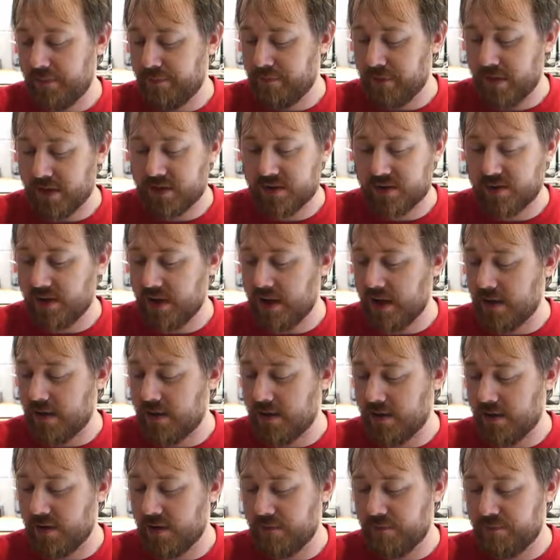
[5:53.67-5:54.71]
Make sure that
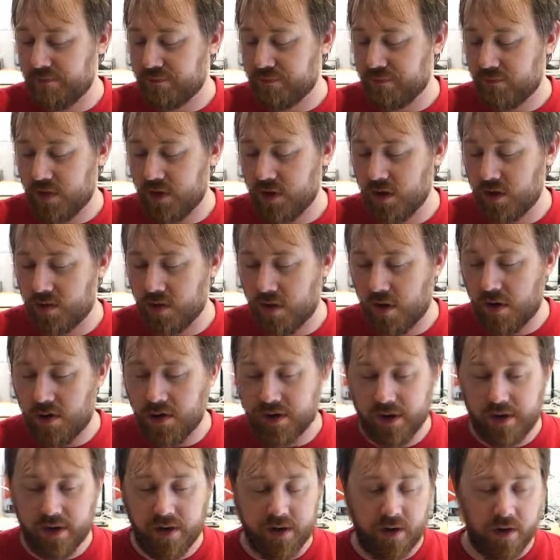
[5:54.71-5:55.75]
they're good
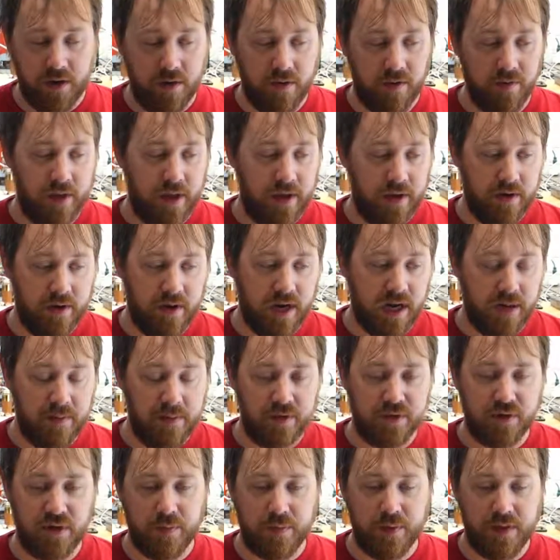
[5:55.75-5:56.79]
quality, you know, that you're not going to
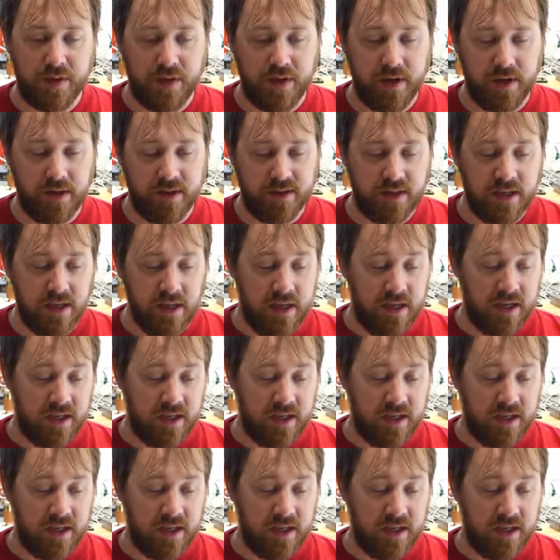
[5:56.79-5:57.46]
be stripping things,